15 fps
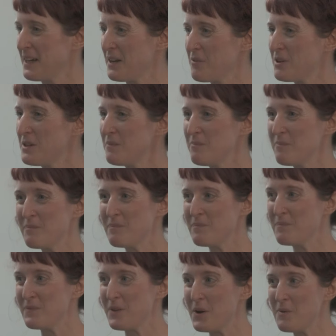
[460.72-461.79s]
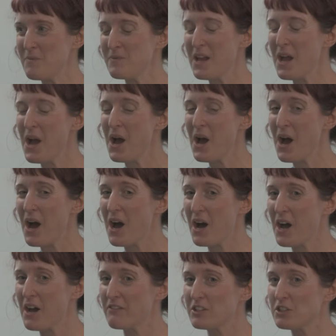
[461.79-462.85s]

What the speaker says: Anyone? No? If